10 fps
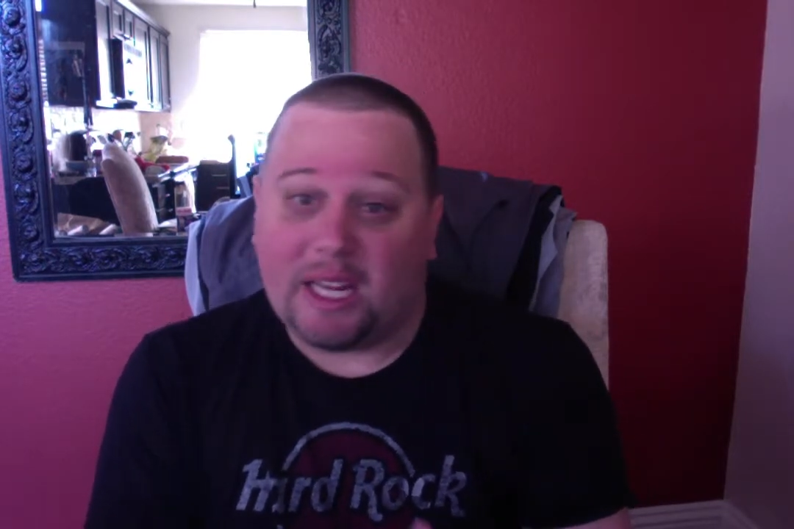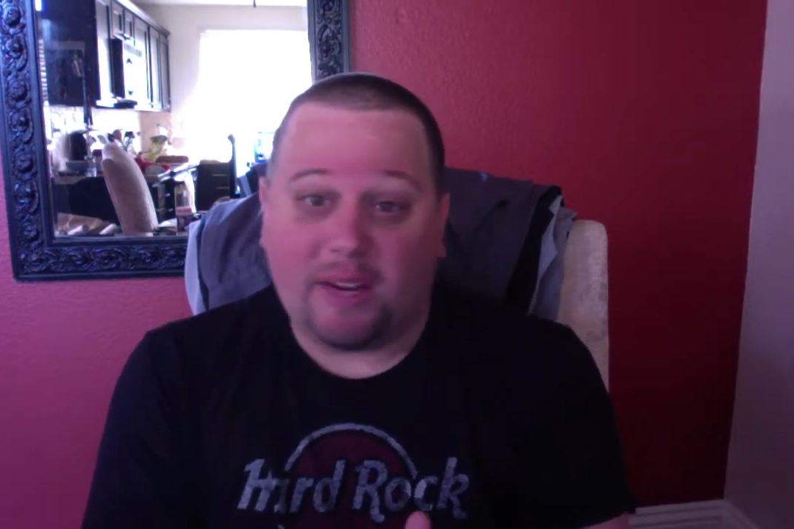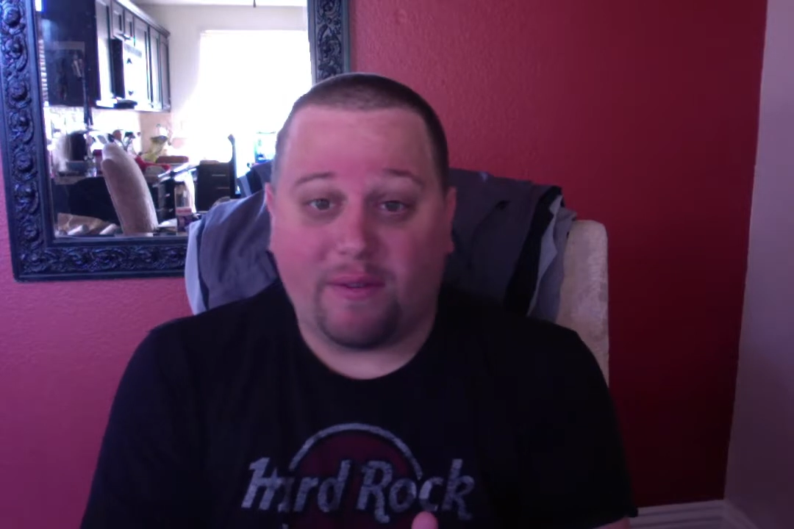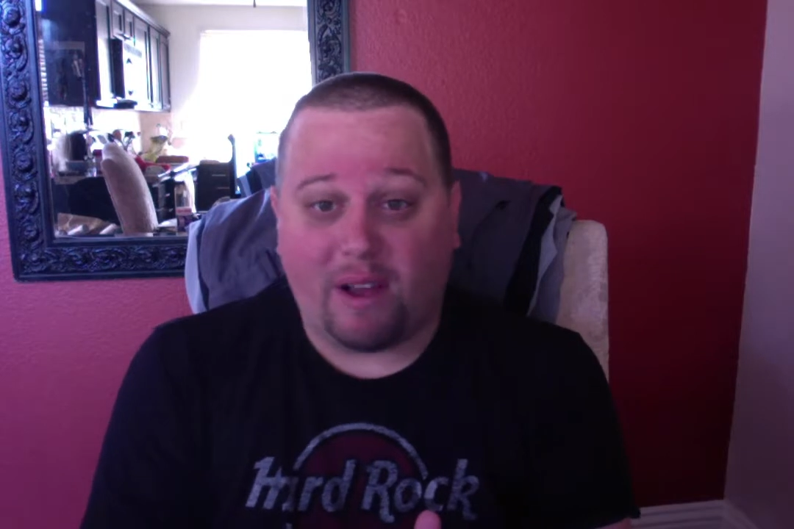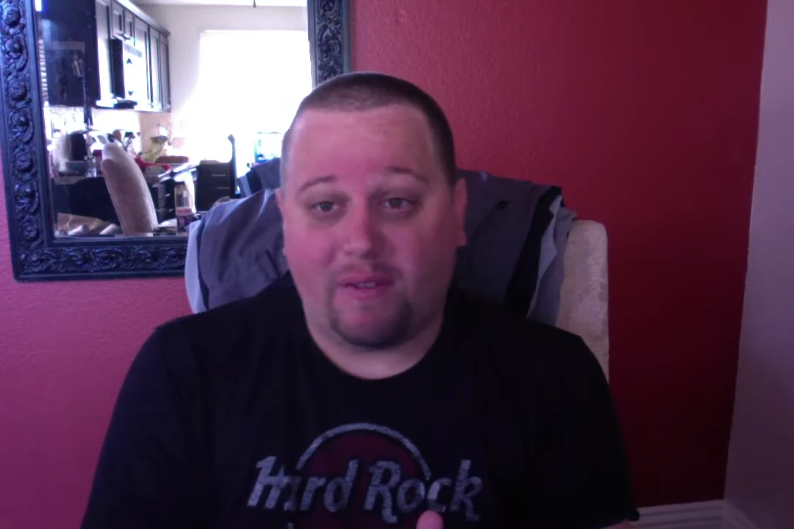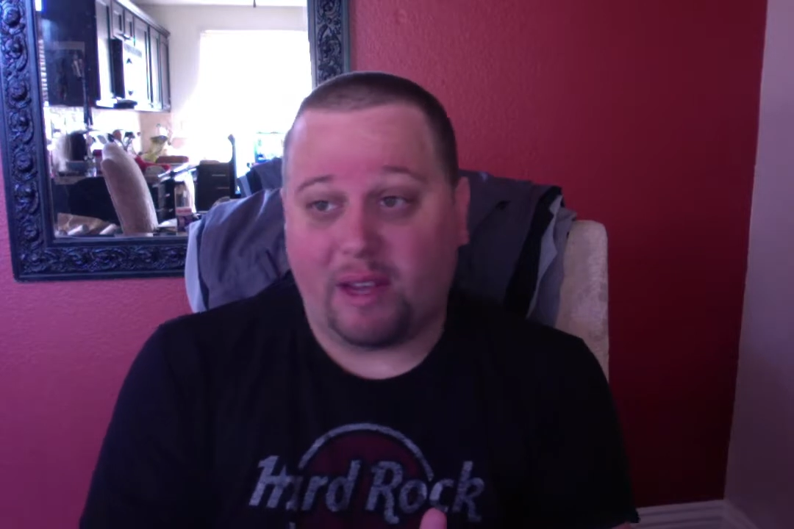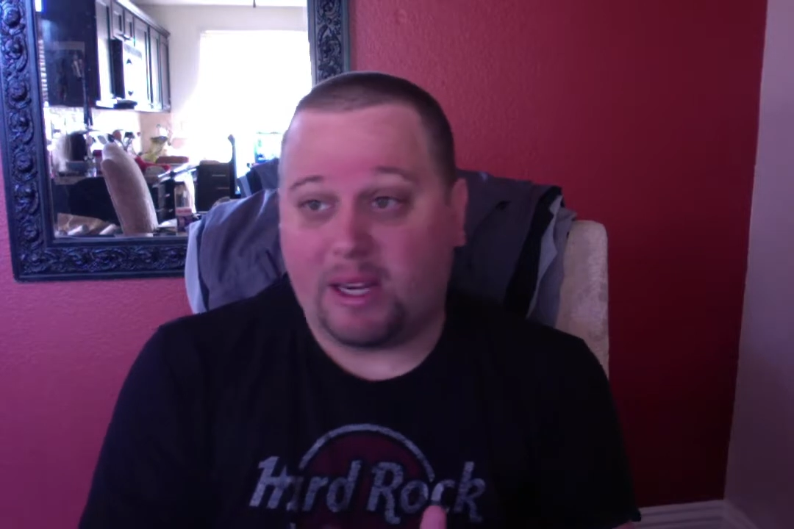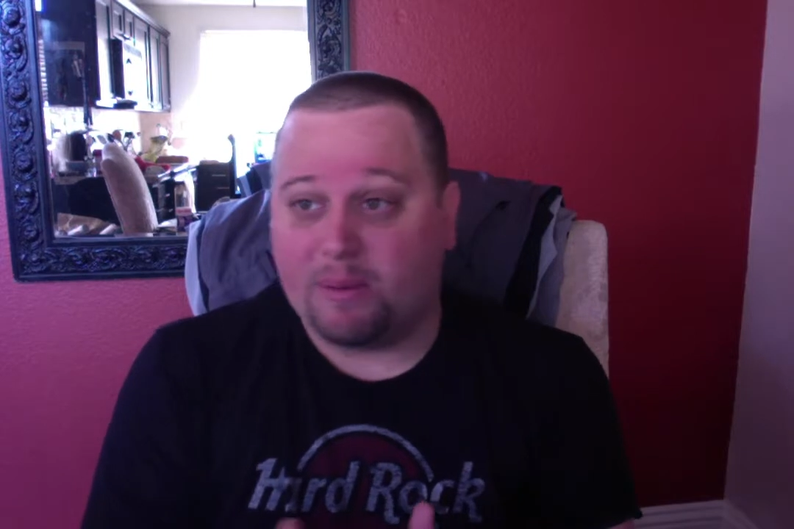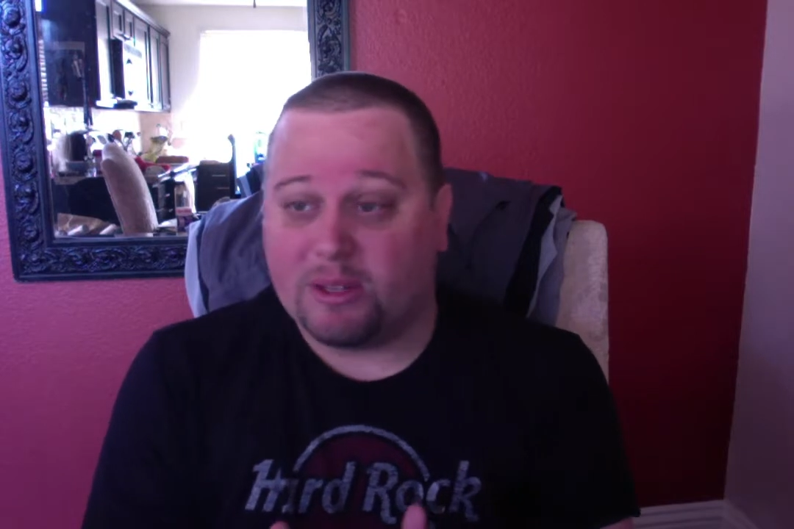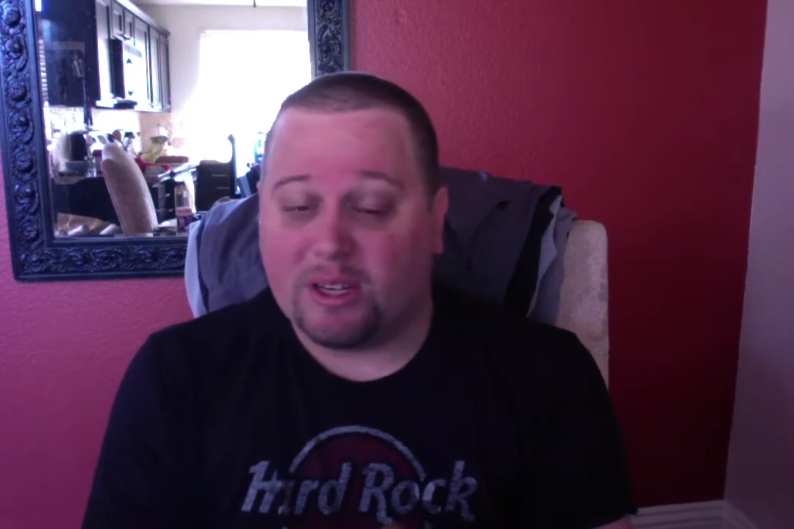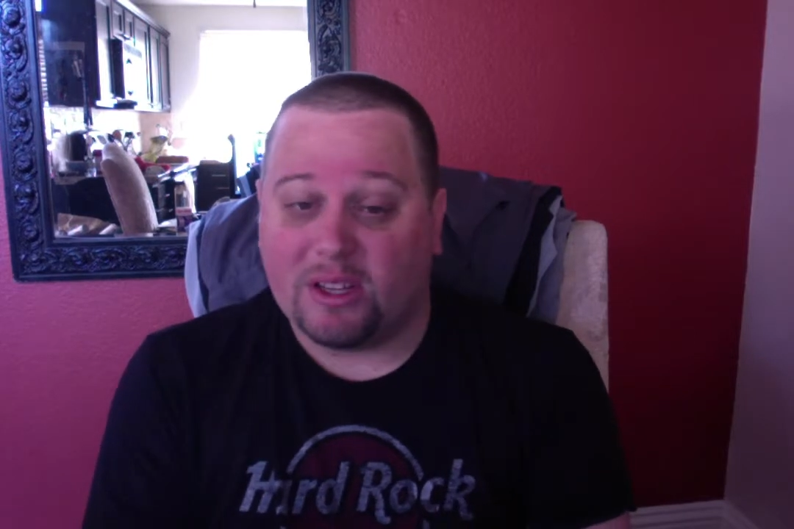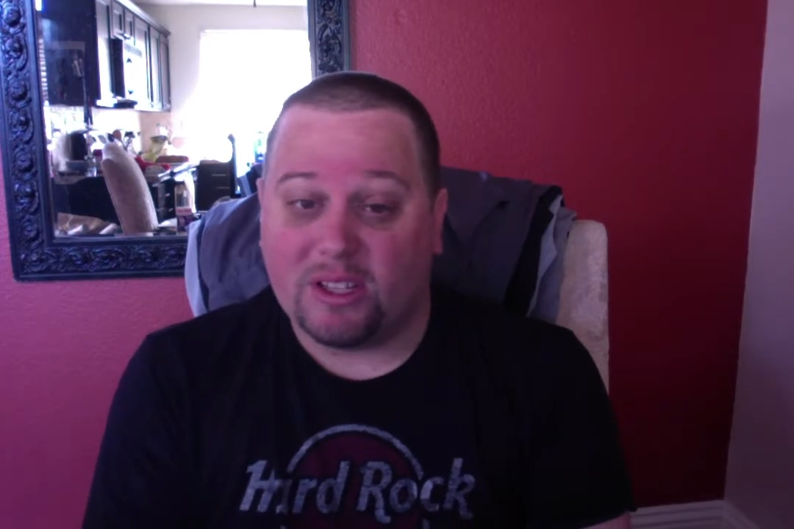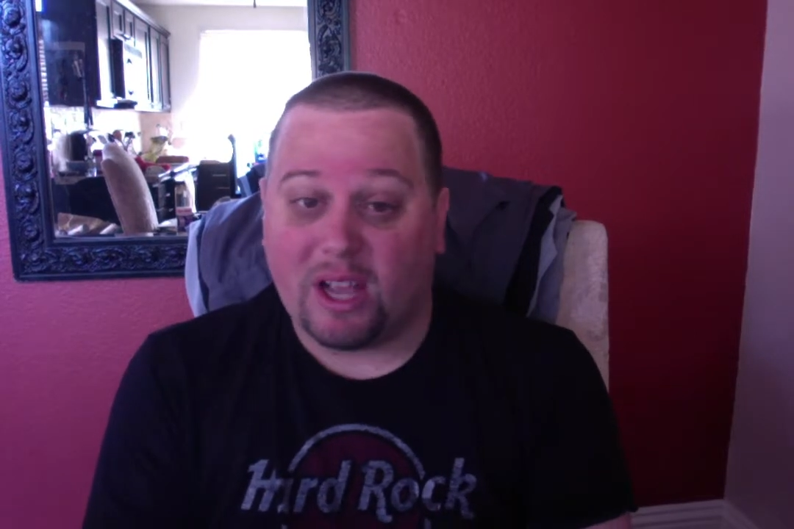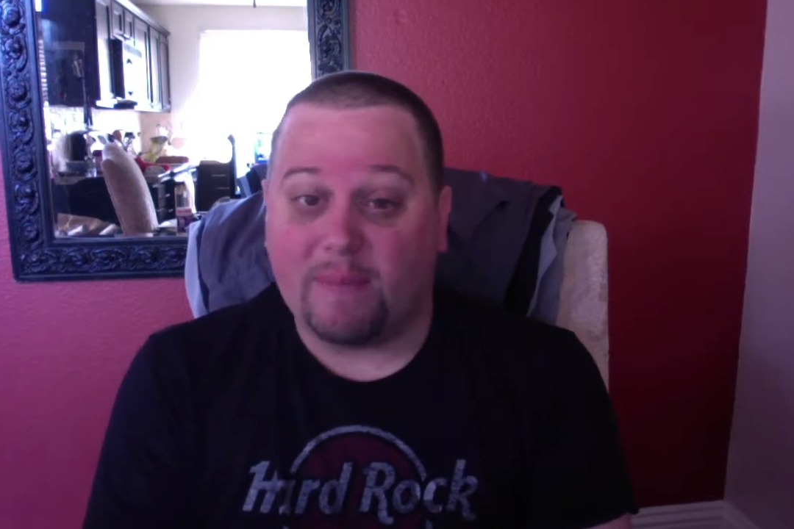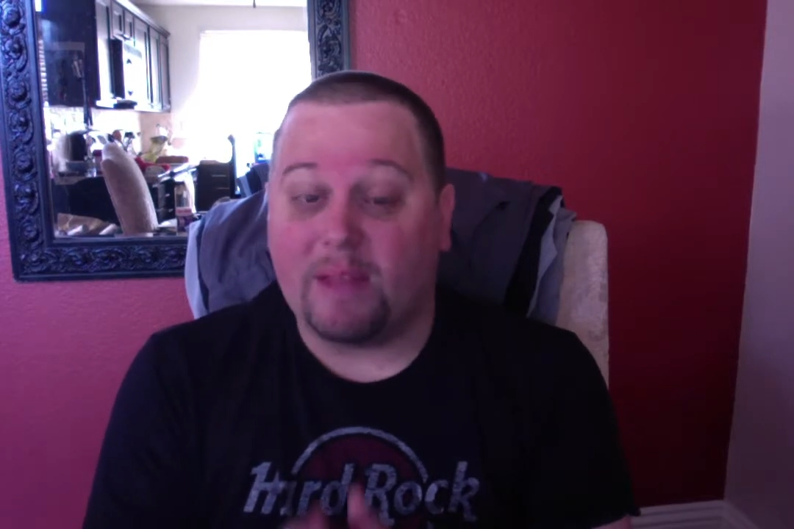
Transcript: 85, 80% of the time,